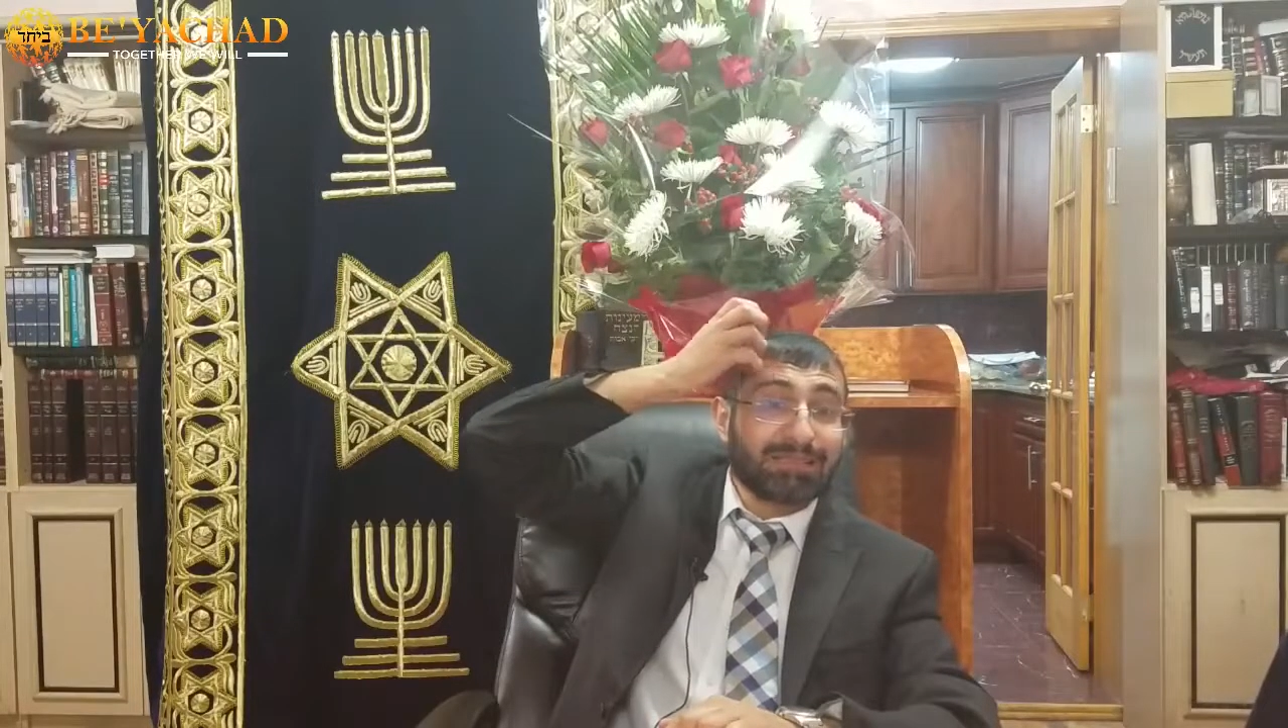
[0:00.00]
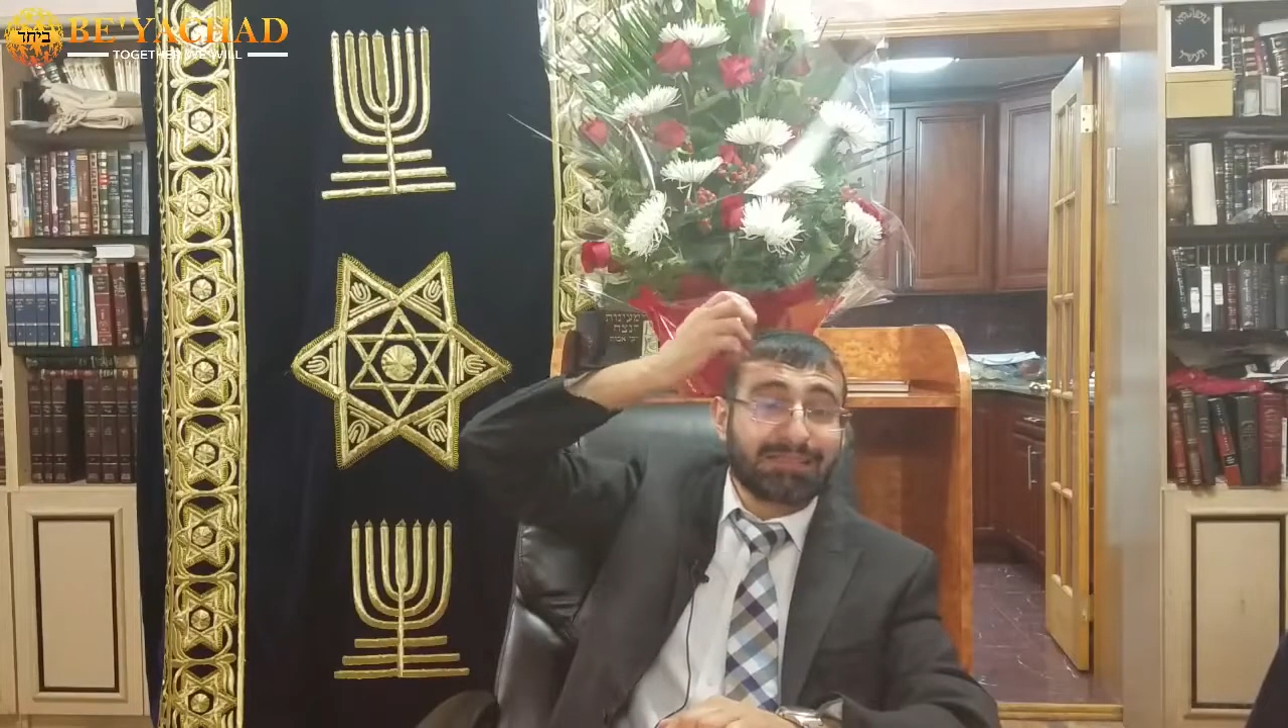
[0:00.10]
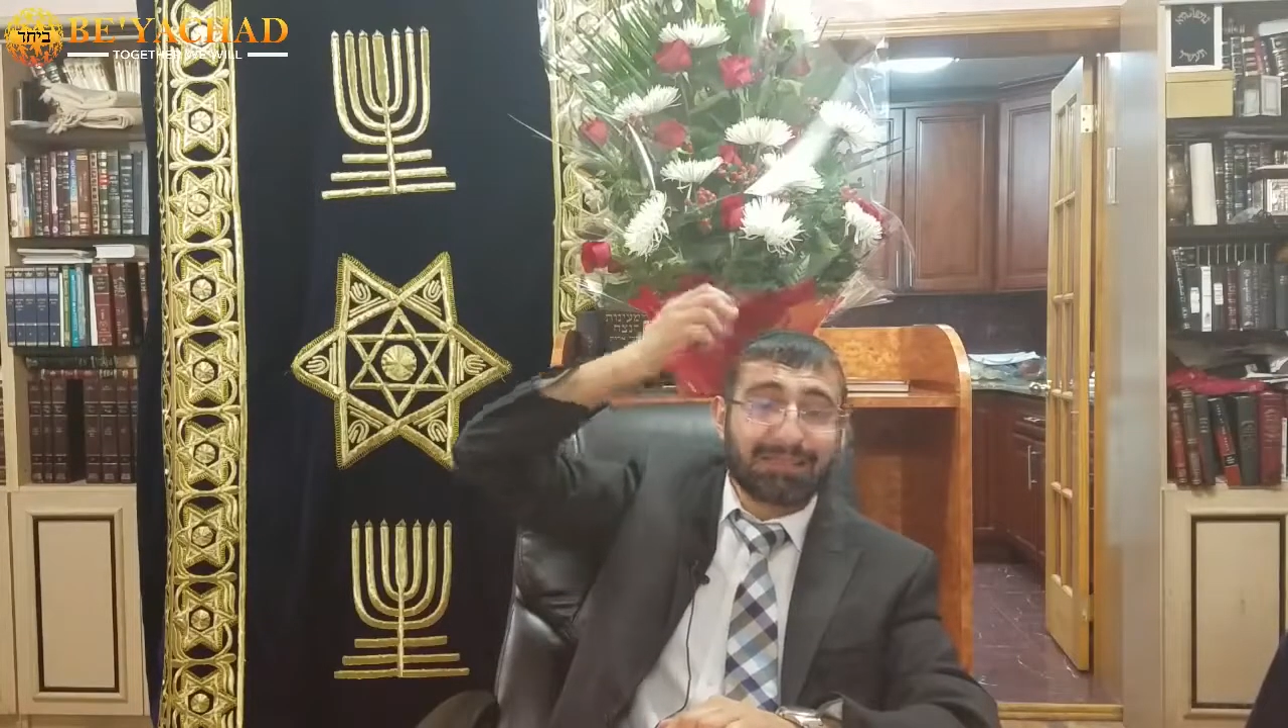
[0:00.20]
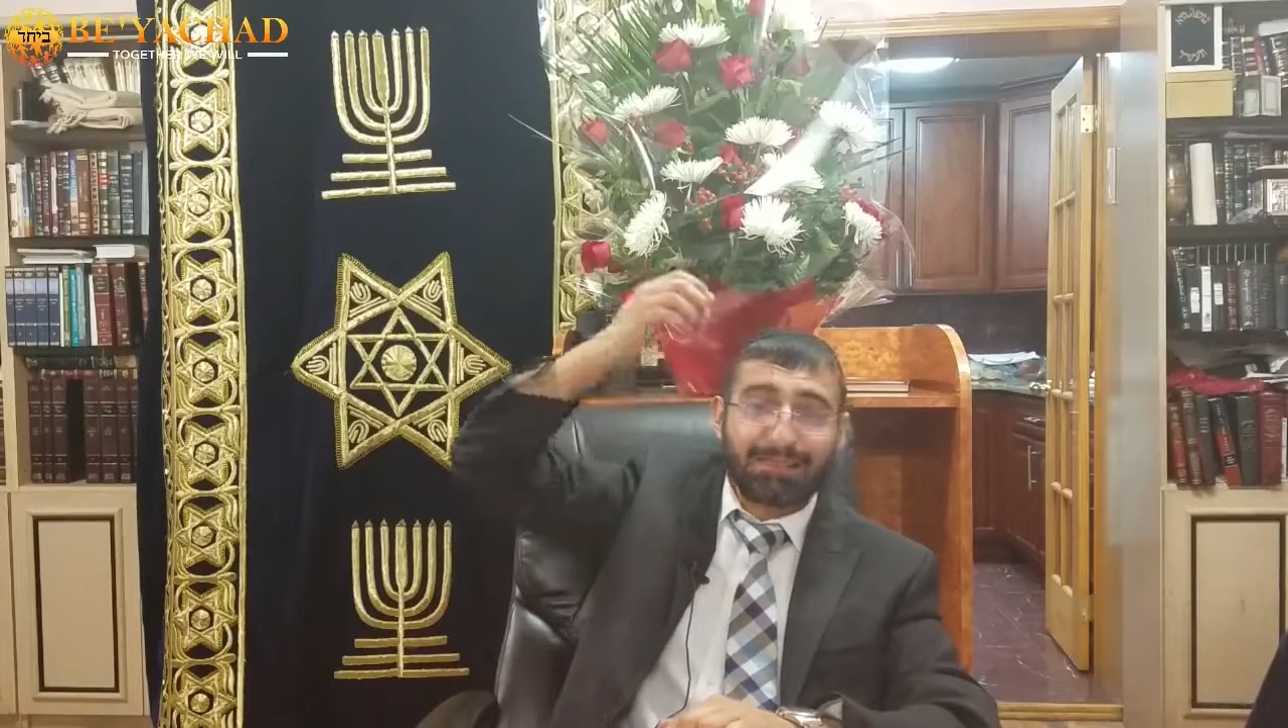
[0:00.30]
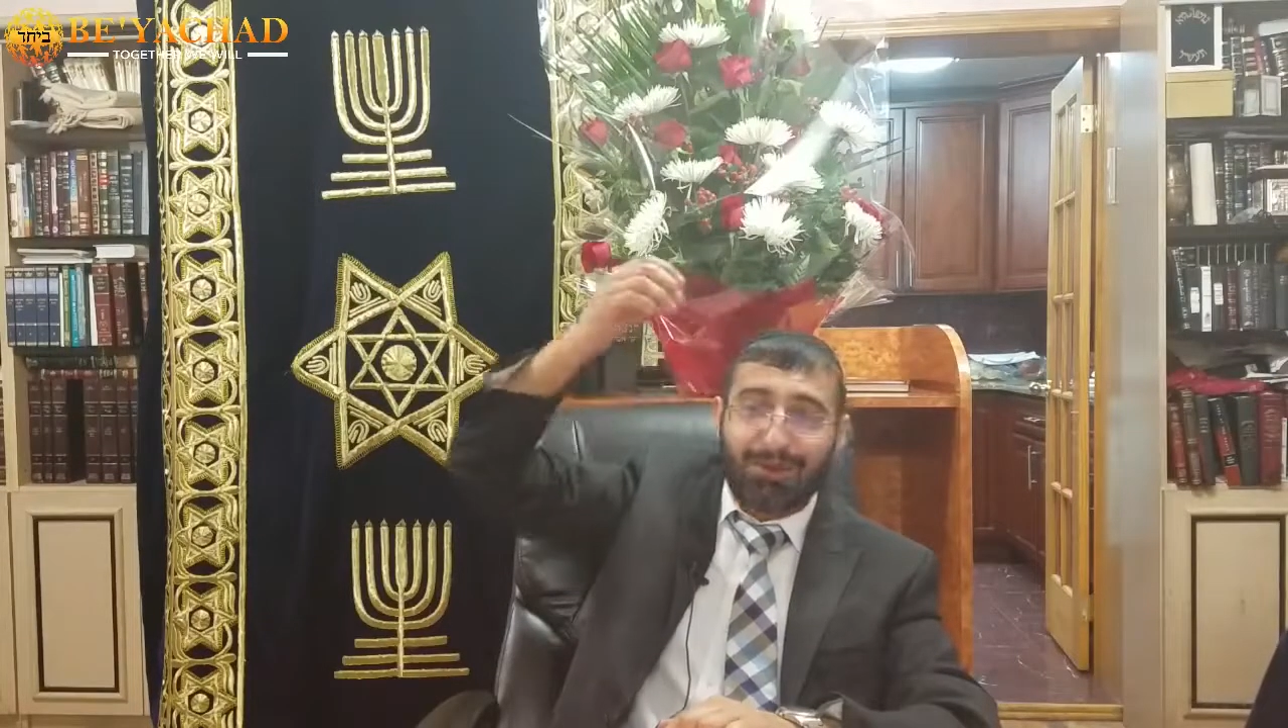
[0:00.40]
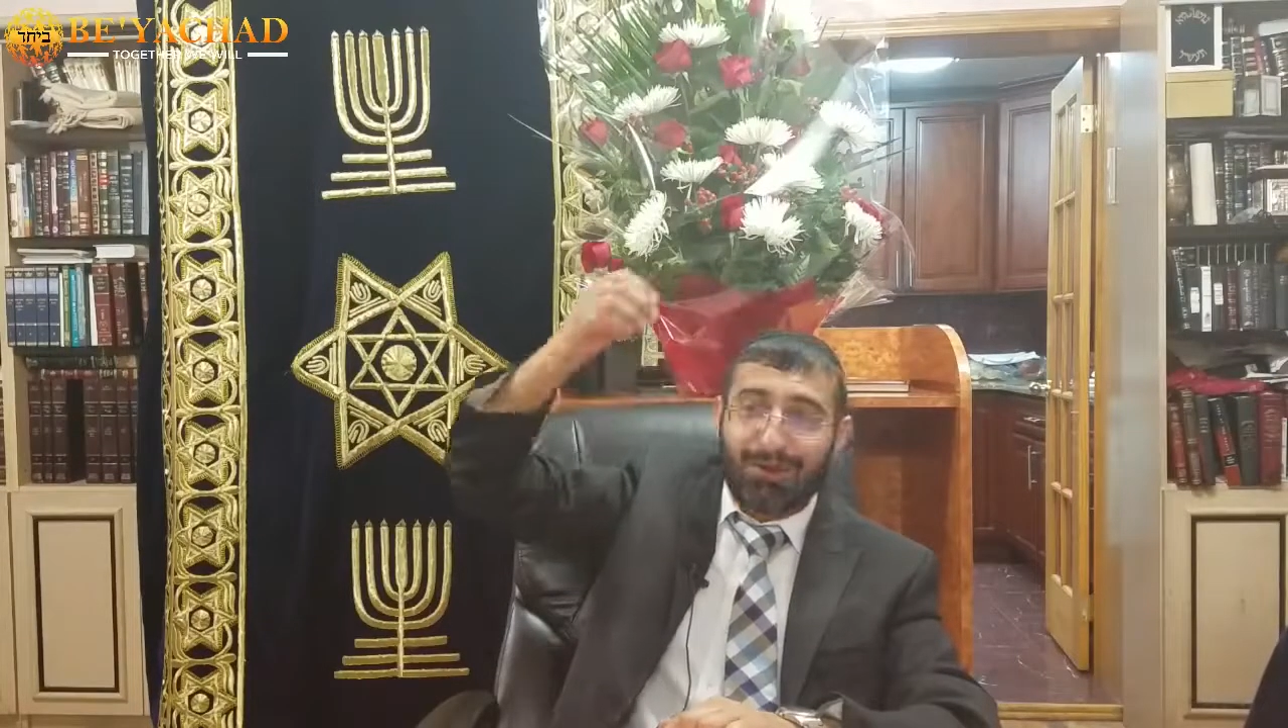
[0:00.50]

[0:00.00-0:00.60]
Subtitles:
that the